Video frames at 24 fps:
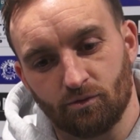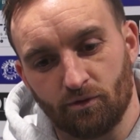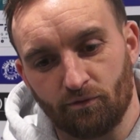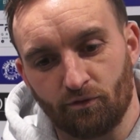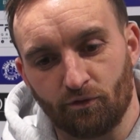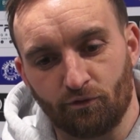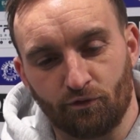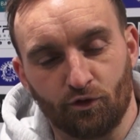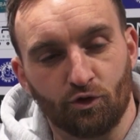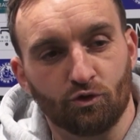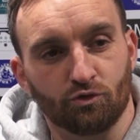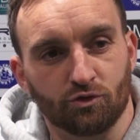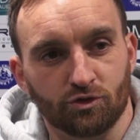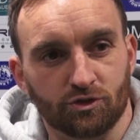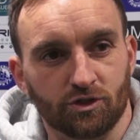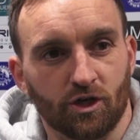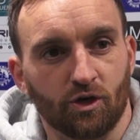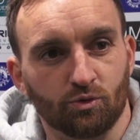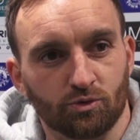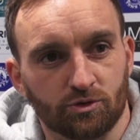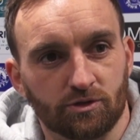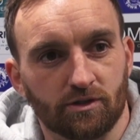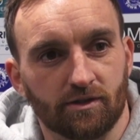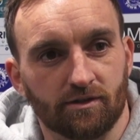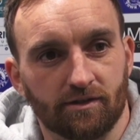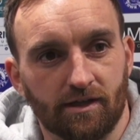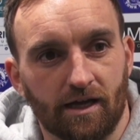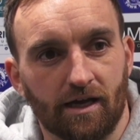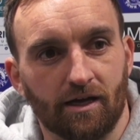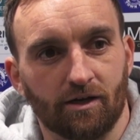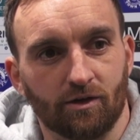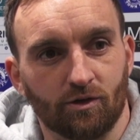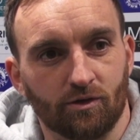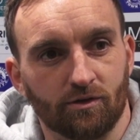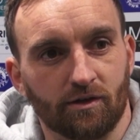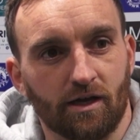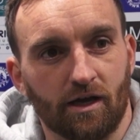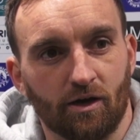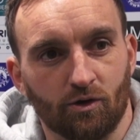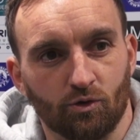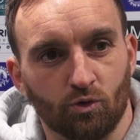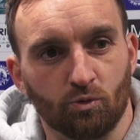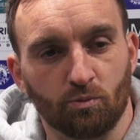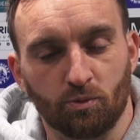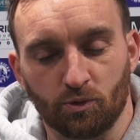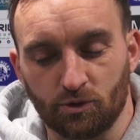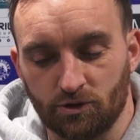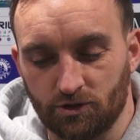few results that'll all
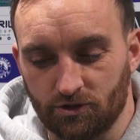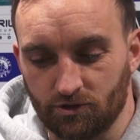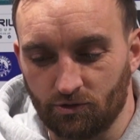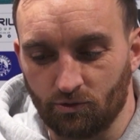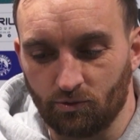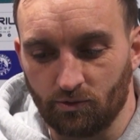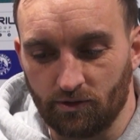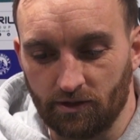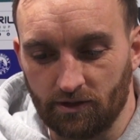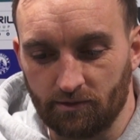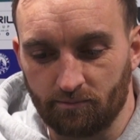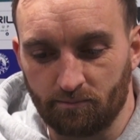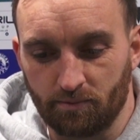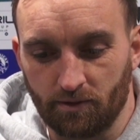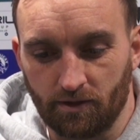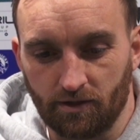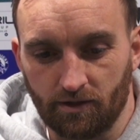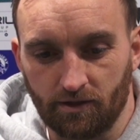be sorted. But